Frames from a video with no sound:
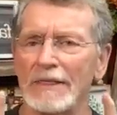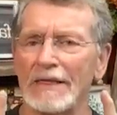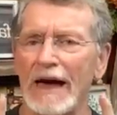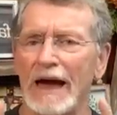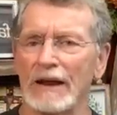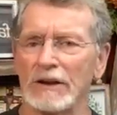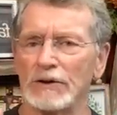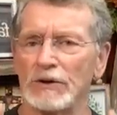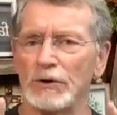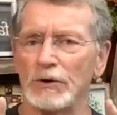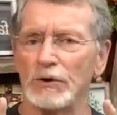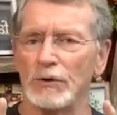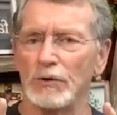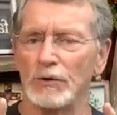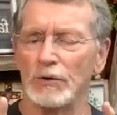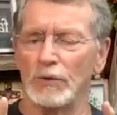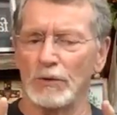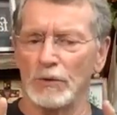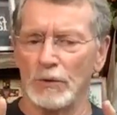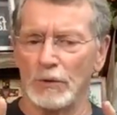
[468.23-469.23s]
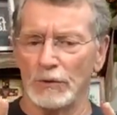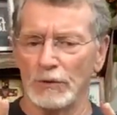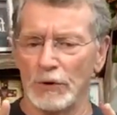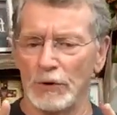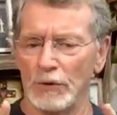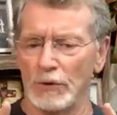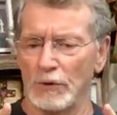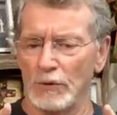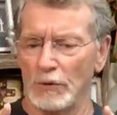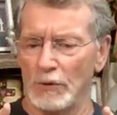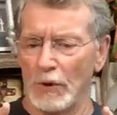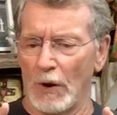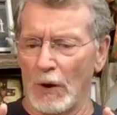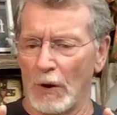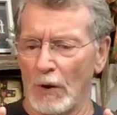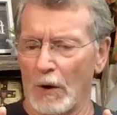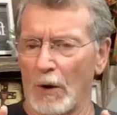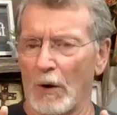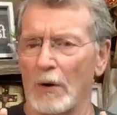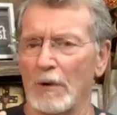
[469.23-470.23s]
that you you
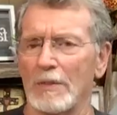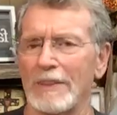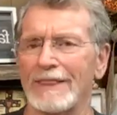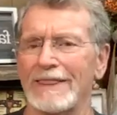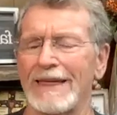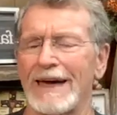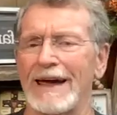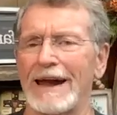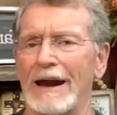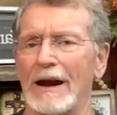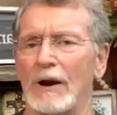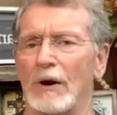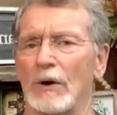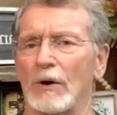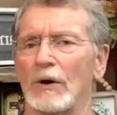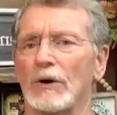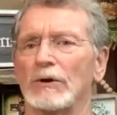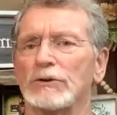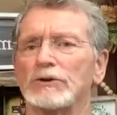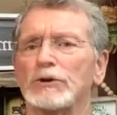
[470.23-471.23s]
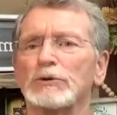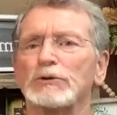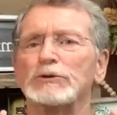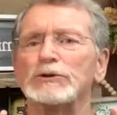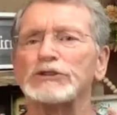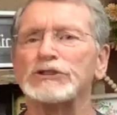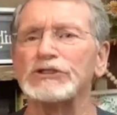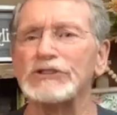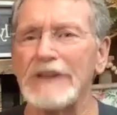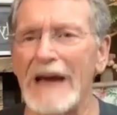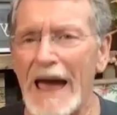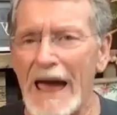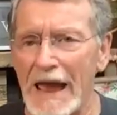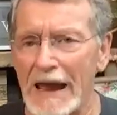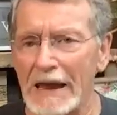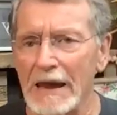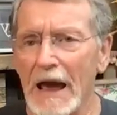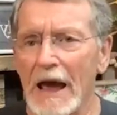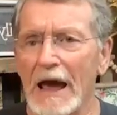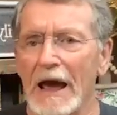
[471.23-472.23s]
are, are, there to
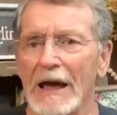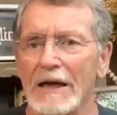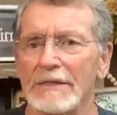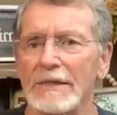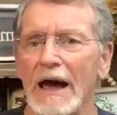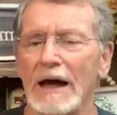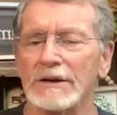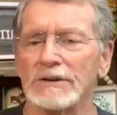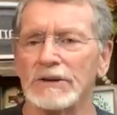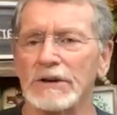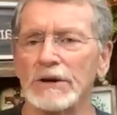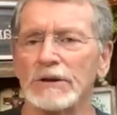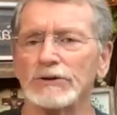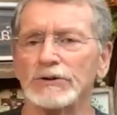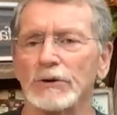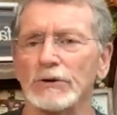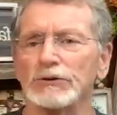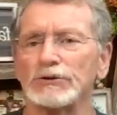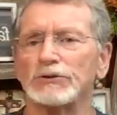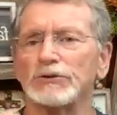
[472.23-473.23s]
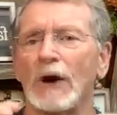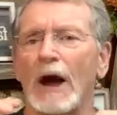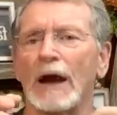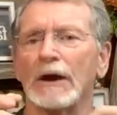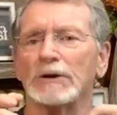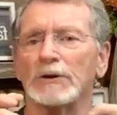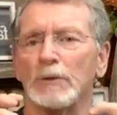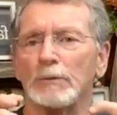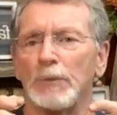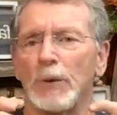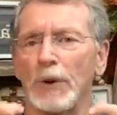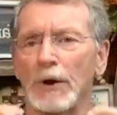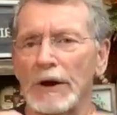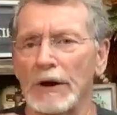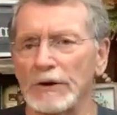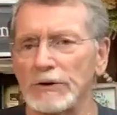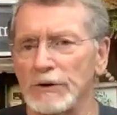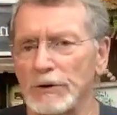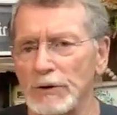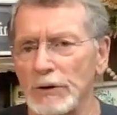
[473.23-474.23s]
stay. That teacher is trying to put
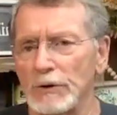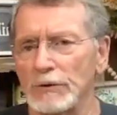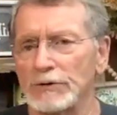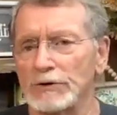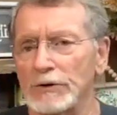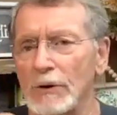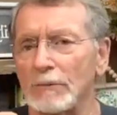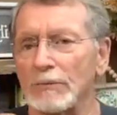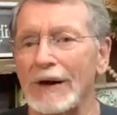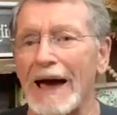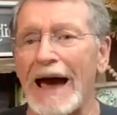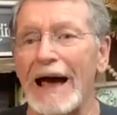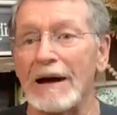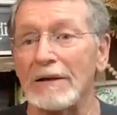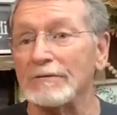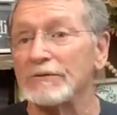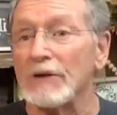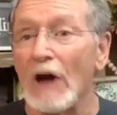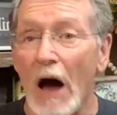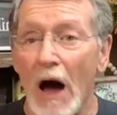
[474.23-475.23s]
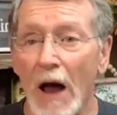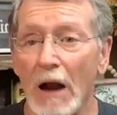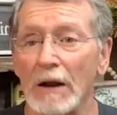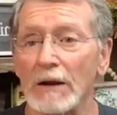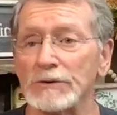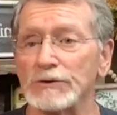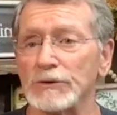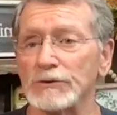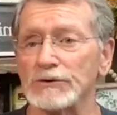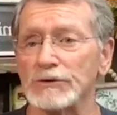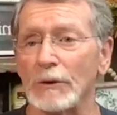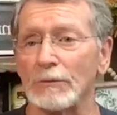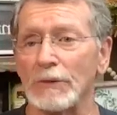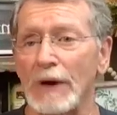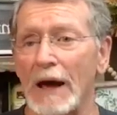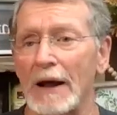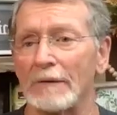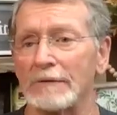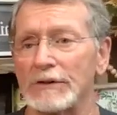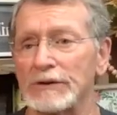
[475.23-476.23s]
into you some kind of knowledge or some
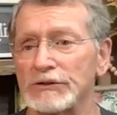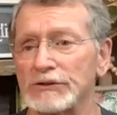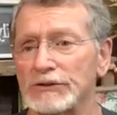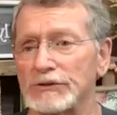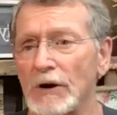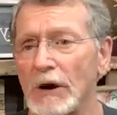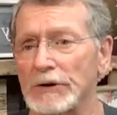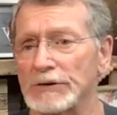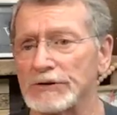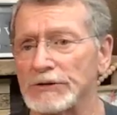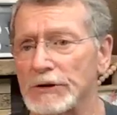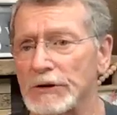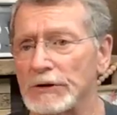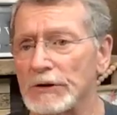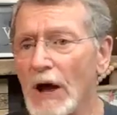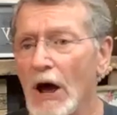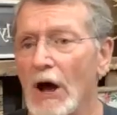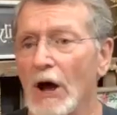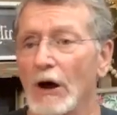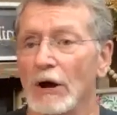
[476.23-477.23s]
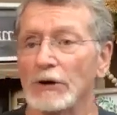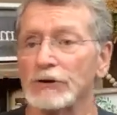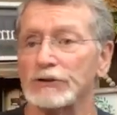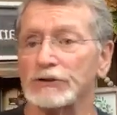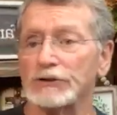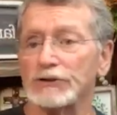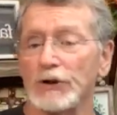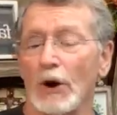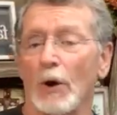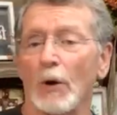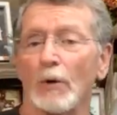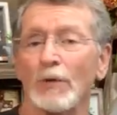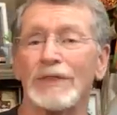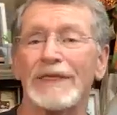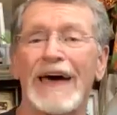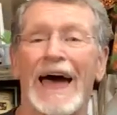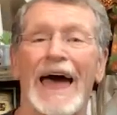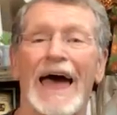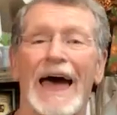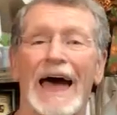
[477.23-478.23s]
kind of instruction,
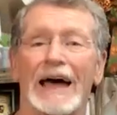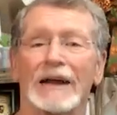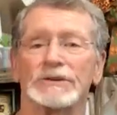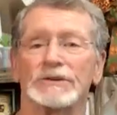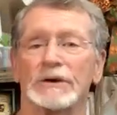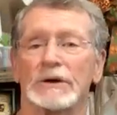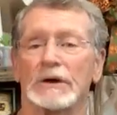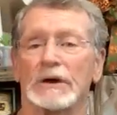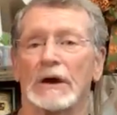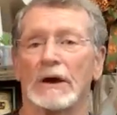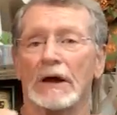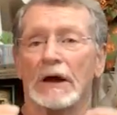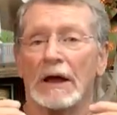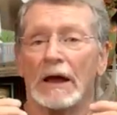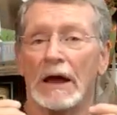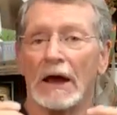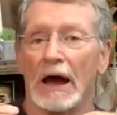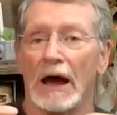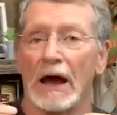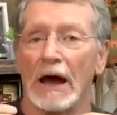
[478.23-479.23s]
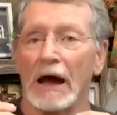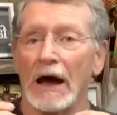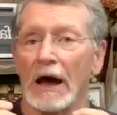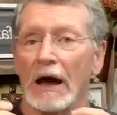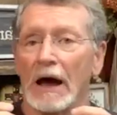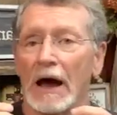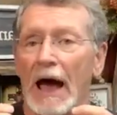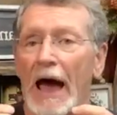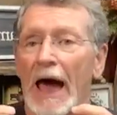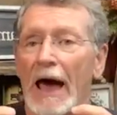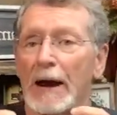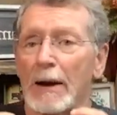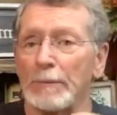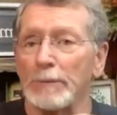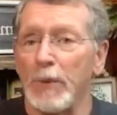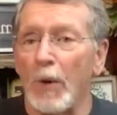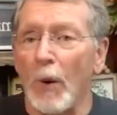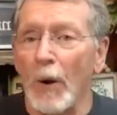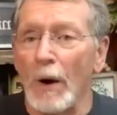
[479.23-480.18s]
so that uh, uh, at a